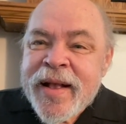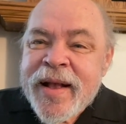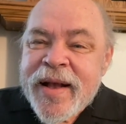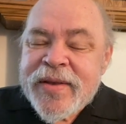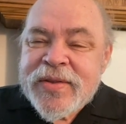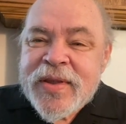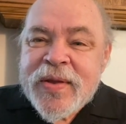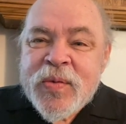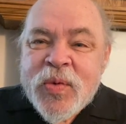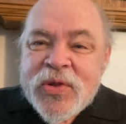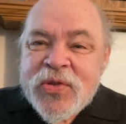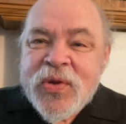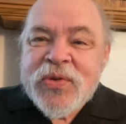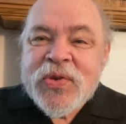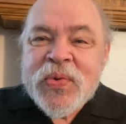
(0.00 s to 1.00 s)
I said, well,
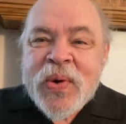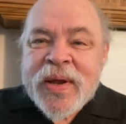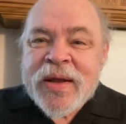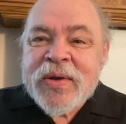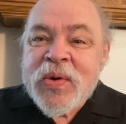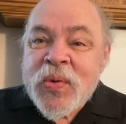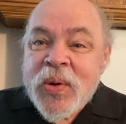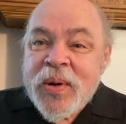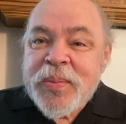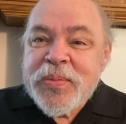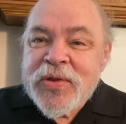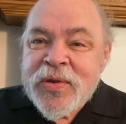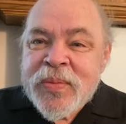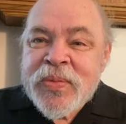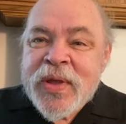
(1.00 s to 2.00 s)
don't you want to grow up
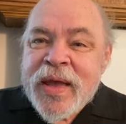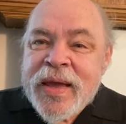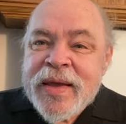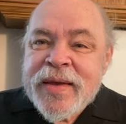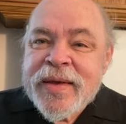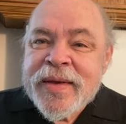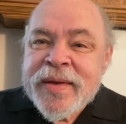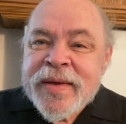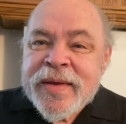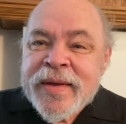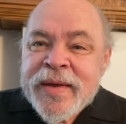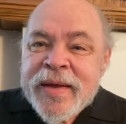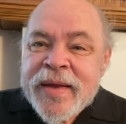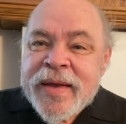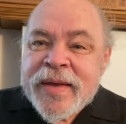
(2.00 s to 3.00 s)
someday
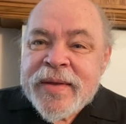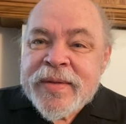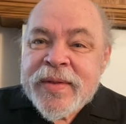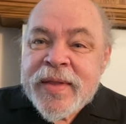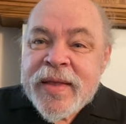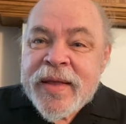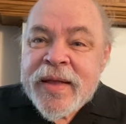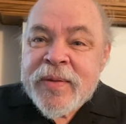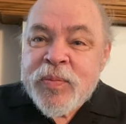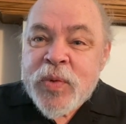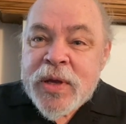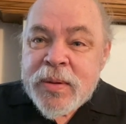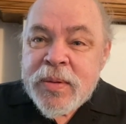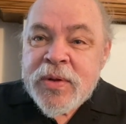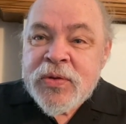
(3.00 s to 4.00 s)
and
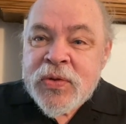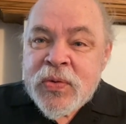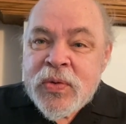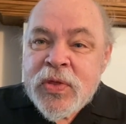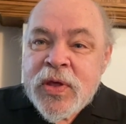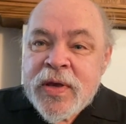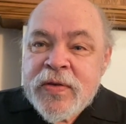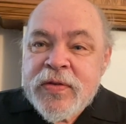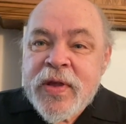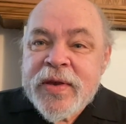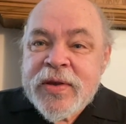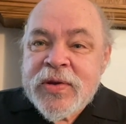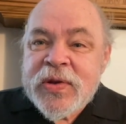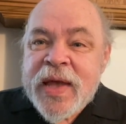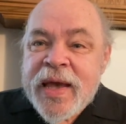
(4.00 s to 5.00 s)
be able to do things
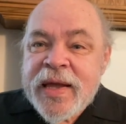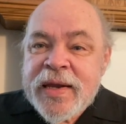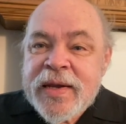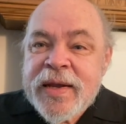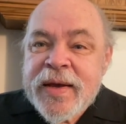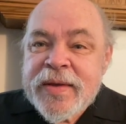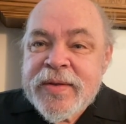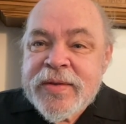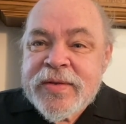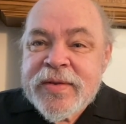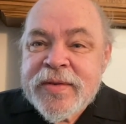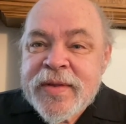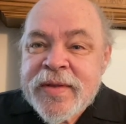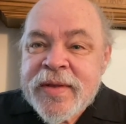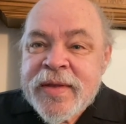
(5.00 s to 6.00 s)
like your daddy does?
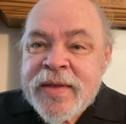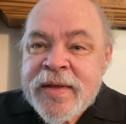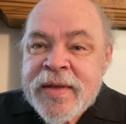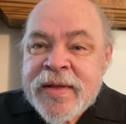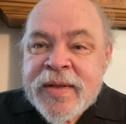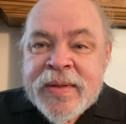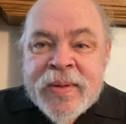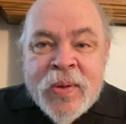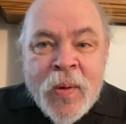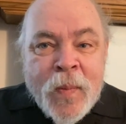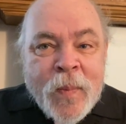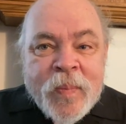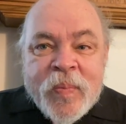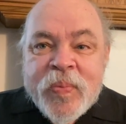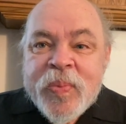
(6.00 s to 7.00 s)

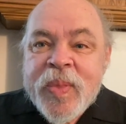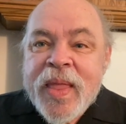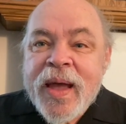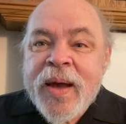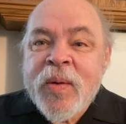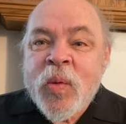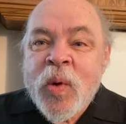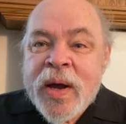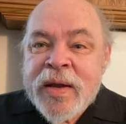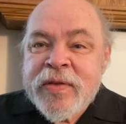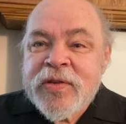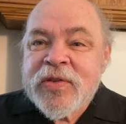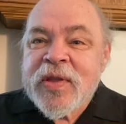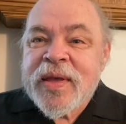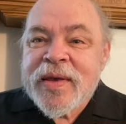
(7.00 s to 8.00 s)
Nope. I want
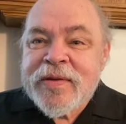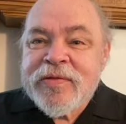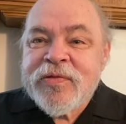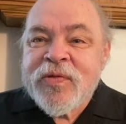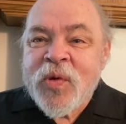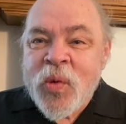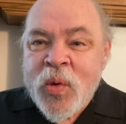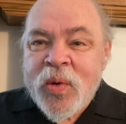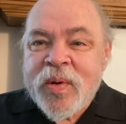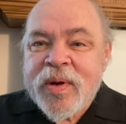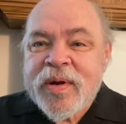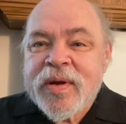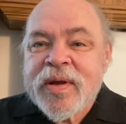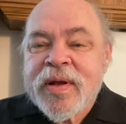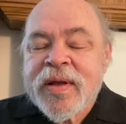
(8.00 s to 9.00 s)
to stay
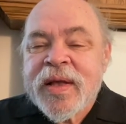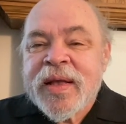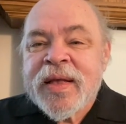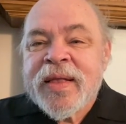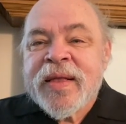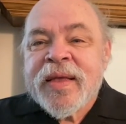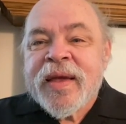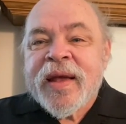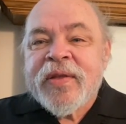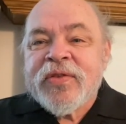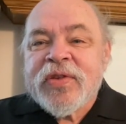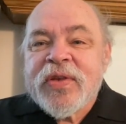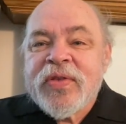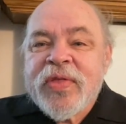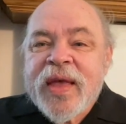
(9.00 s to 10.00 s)
for. And
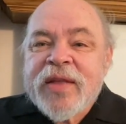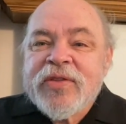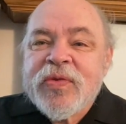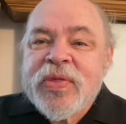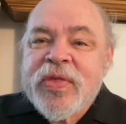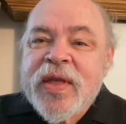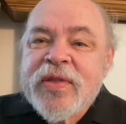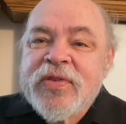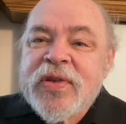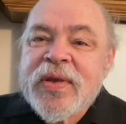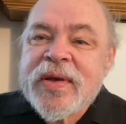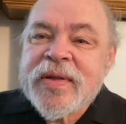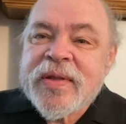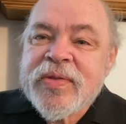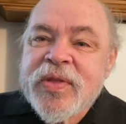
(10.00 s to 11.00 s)
see, that's
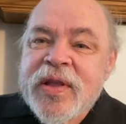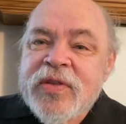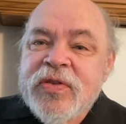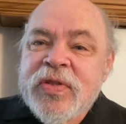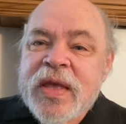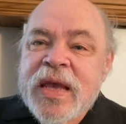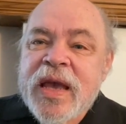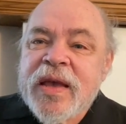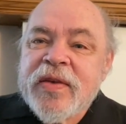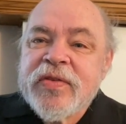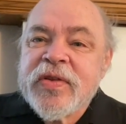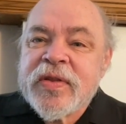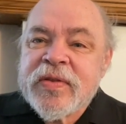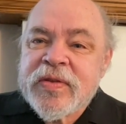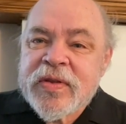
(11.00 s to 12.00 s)
it. That's the
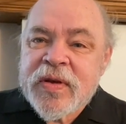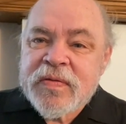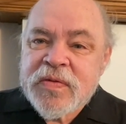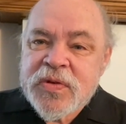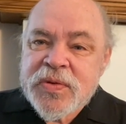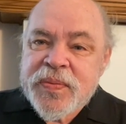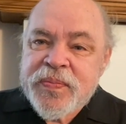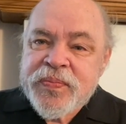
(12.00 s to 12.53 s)
essence of it.